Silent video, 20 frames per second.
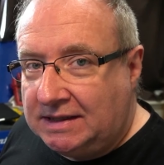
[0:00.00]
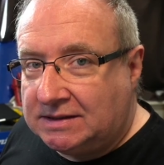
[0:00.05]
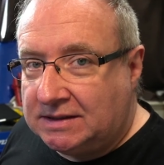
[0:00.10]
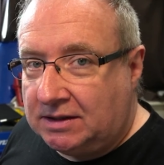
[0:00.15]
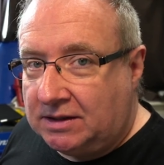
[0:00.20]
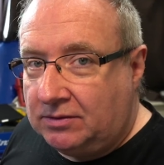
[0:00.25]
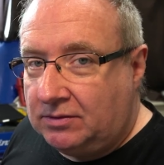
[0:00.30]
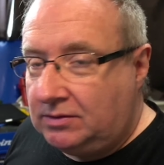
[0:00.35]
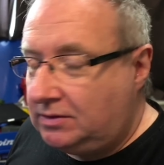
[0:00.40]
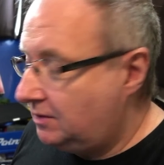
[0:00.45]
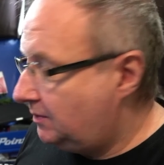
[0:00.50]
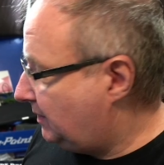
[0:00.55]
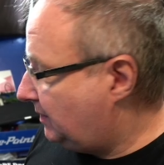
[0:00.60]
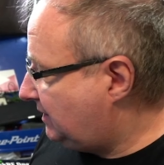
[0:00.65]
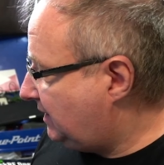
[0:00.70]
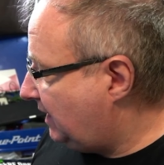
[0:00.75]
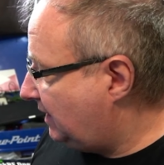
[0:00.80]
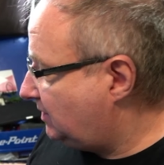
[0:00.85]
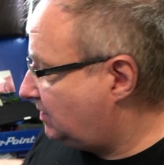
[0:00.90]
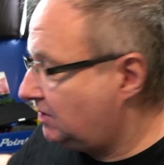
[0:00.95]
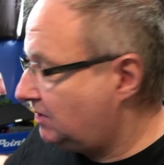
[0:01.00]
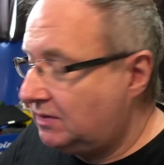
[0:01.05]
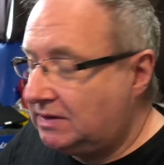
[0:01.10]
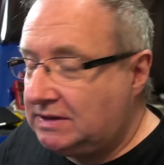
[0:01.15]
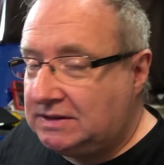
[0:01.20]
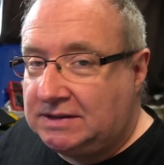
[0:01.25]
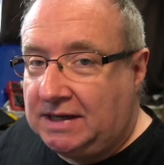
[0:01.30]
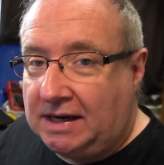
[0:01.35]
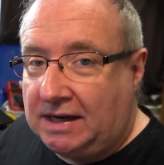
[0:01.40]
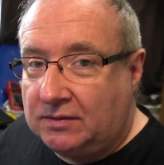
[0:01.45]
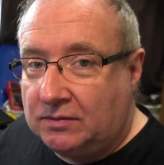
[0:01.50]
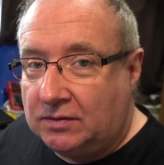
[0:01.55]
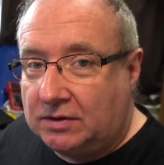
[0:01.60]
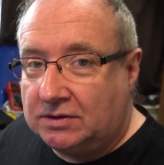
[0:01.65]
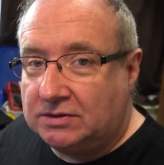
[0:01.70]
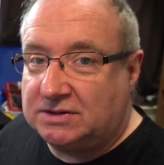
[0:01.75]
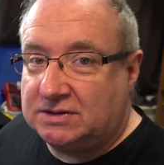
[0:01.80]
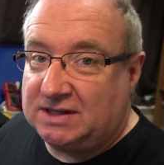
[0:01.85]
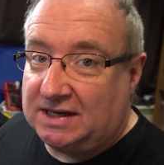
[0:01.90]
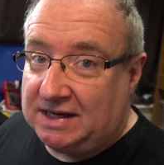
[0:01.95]
so the potential is 10
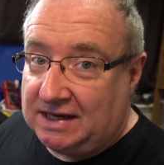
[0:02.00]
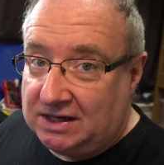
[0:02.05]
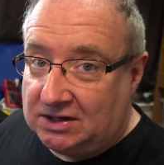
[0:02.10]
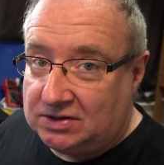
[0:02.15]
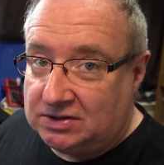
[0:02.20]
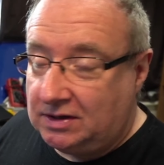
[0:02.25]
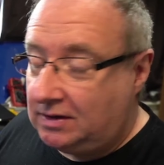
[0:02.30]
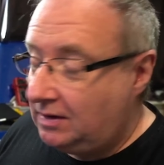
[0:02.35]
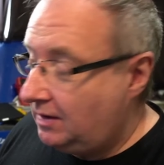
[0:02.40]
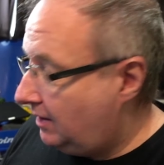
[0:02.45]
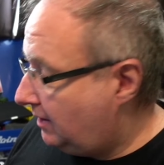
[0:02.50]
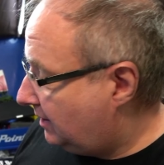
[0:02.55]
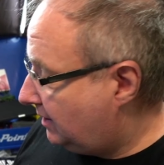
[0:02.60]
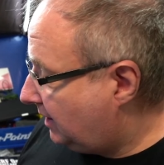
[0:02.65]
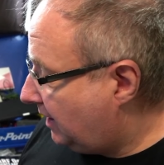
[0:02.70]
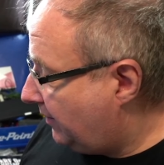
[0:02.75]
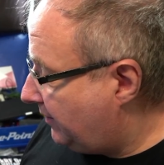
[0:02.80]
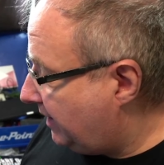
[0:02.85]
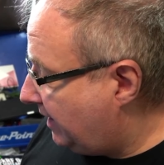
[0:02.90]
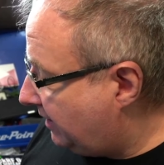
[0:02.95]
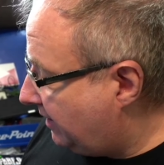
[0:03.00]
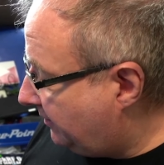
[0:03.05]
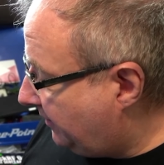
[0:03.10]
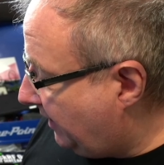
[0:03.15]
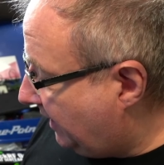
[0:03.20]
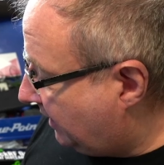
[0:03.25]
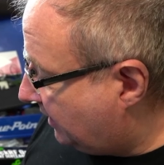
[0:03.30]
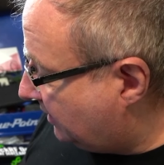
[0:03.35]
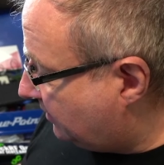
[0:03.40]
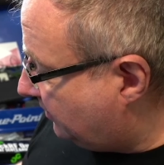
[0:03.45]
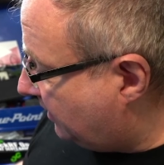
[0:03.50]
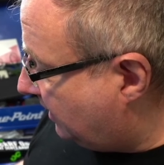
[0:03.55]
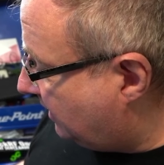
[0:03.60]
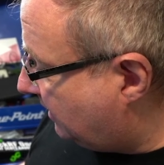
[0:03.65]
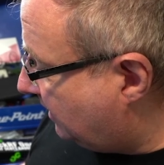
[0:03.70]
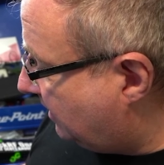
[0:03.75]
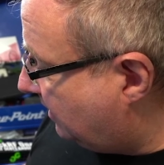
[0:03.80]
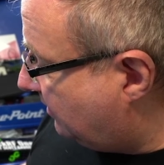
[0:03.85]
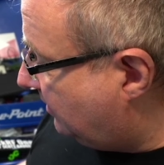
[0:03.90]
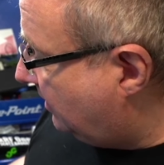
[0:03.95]
watts ish coming out the back of the
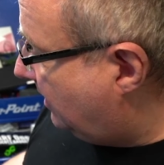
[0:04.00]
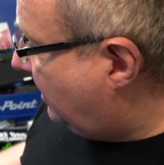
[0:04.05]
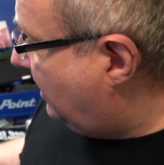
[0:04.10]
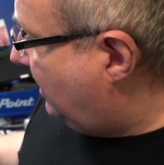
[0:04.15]
radio.